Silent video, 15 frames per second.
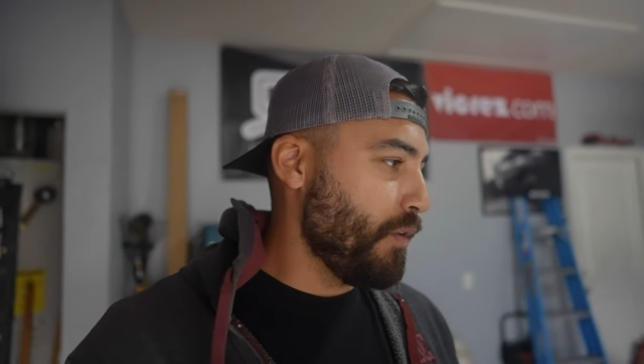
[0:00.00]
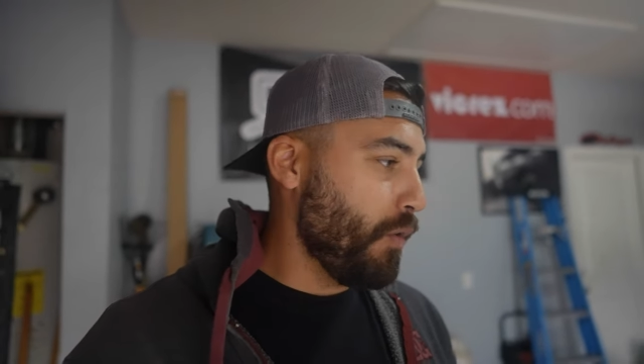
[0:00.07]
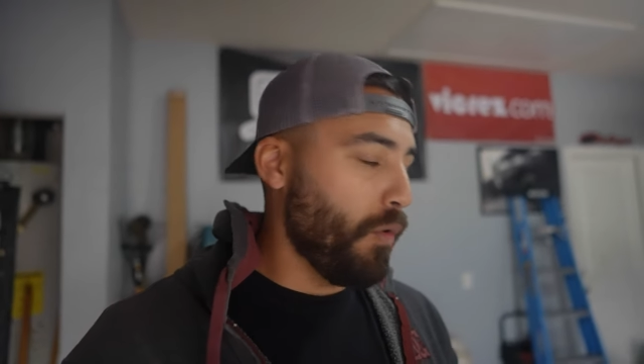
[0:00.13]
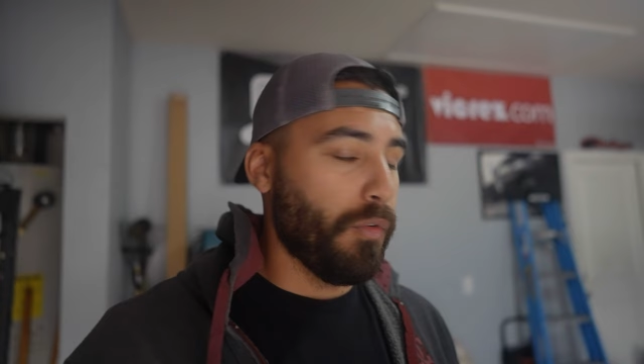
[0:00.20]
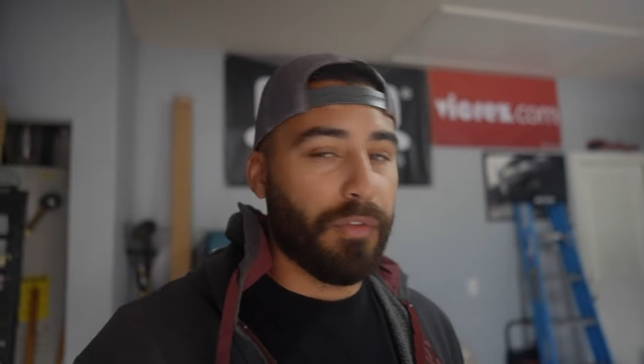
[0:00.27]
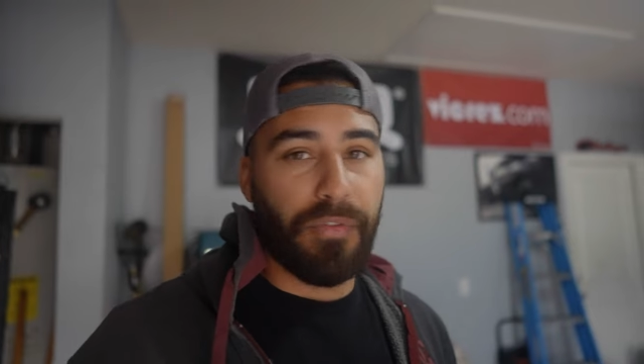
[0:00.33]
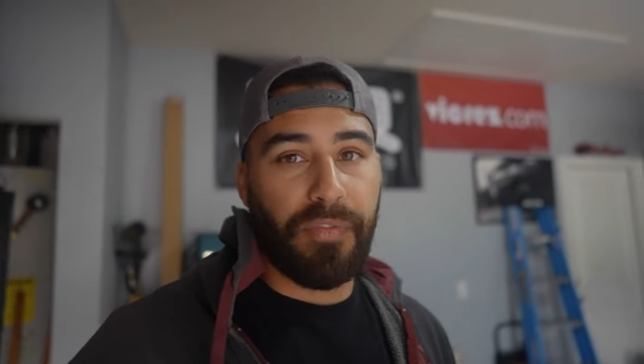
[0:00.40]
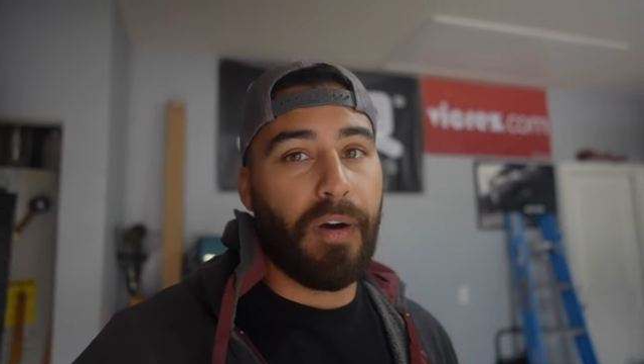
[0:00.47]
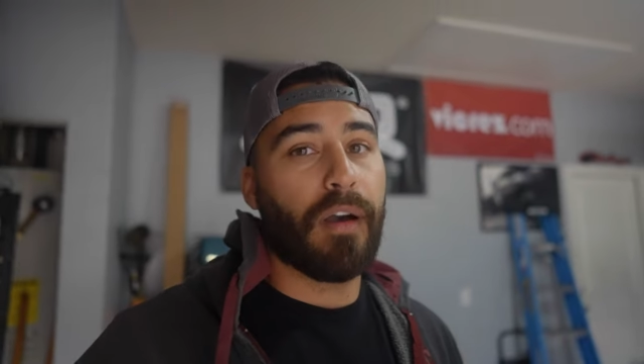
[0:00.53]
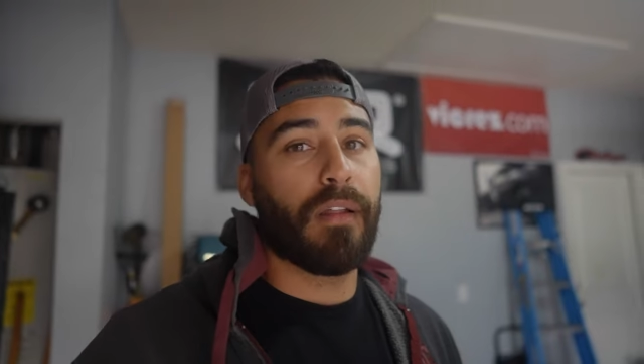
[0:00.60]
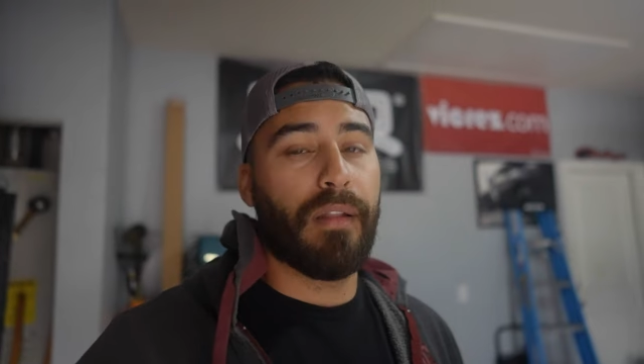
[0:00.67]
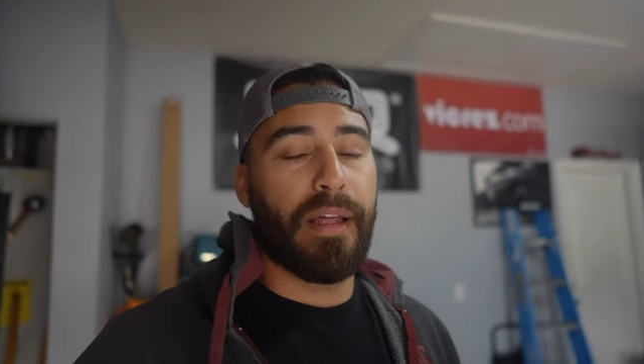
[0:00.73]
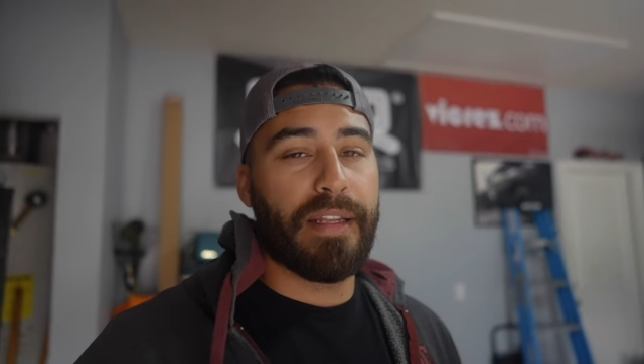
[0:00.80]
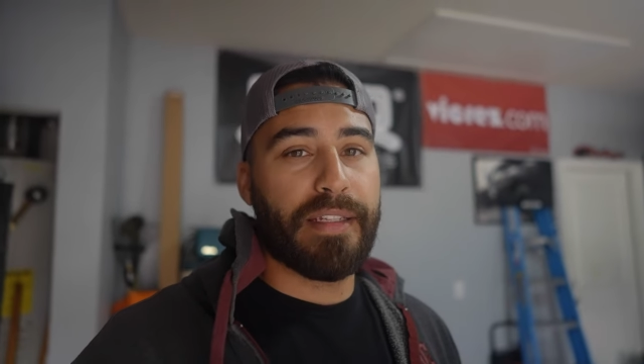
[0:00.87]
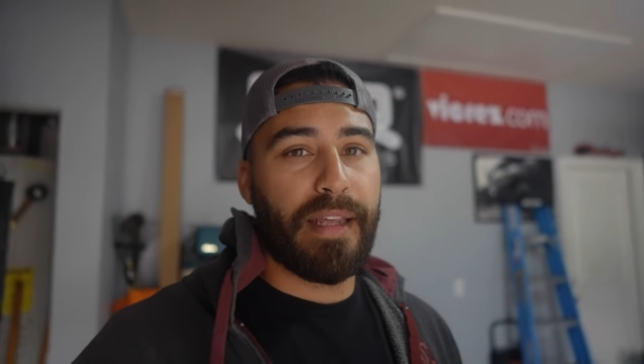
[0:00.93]
old fog
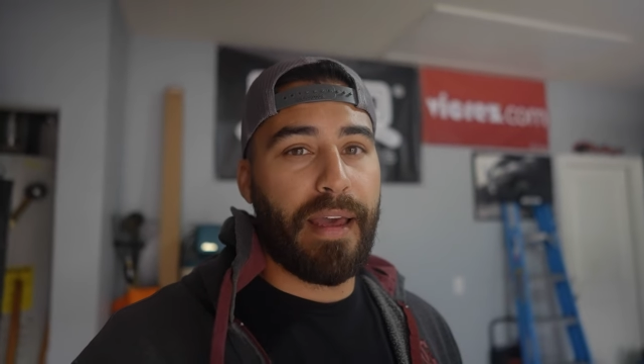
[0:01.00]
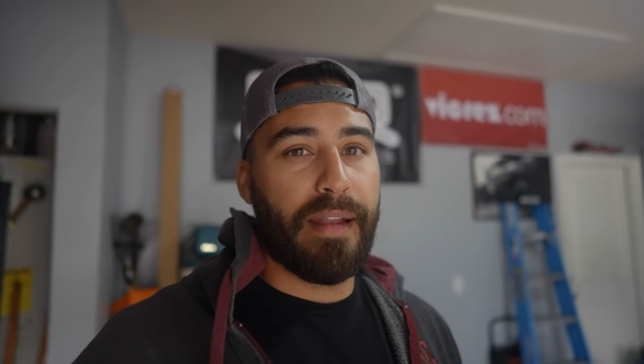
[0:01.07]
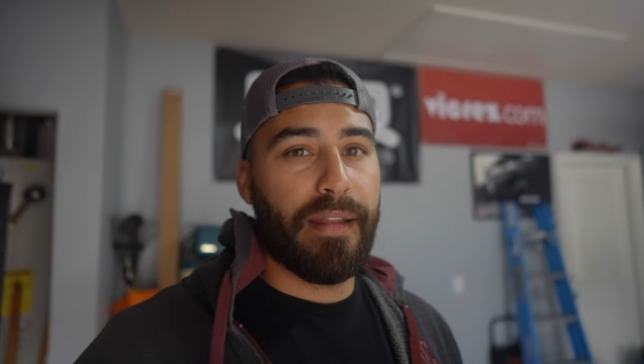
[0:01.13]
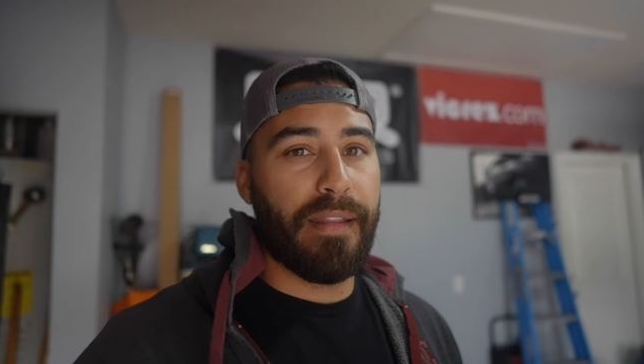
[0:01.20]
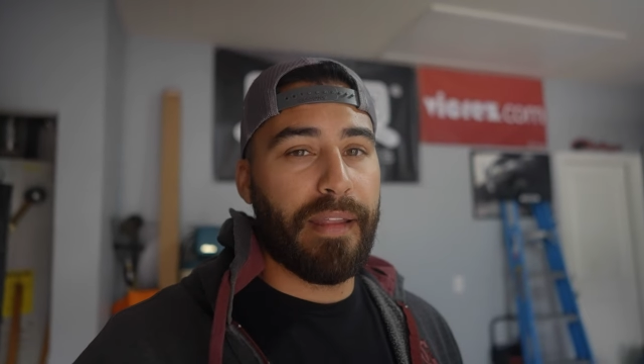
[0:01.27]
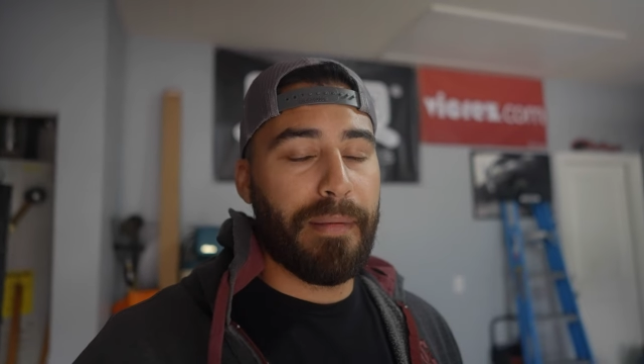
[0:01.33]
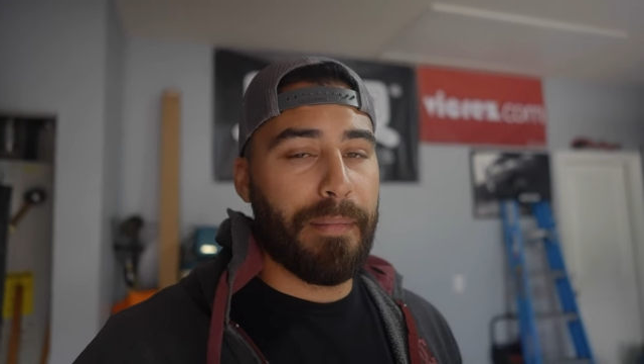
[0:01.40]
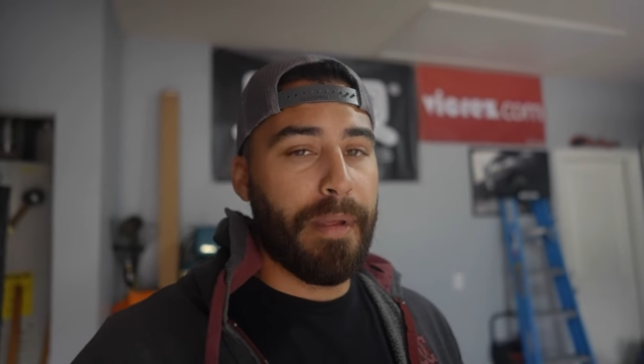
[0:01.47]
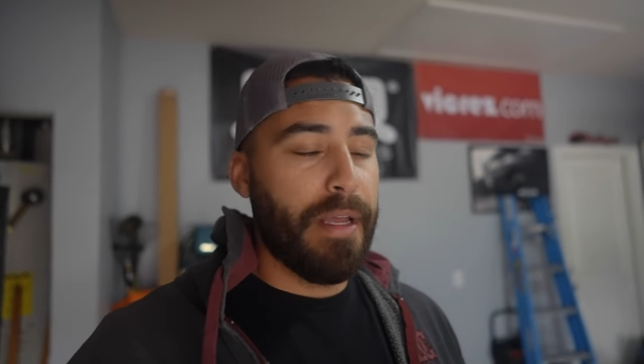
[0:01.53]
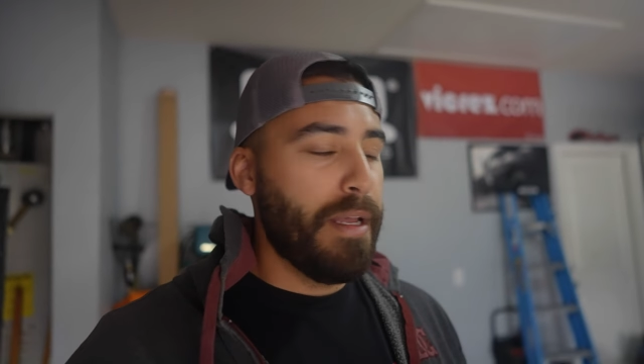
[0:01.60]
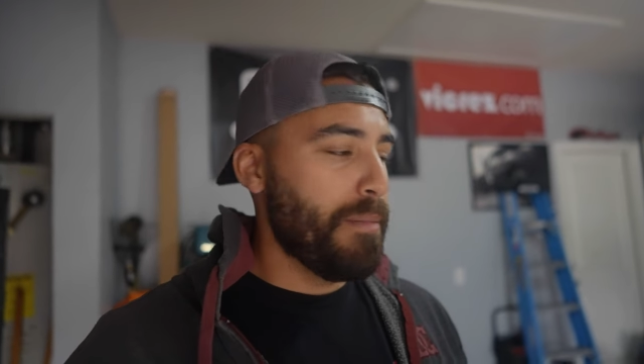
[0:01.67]
lights had in them,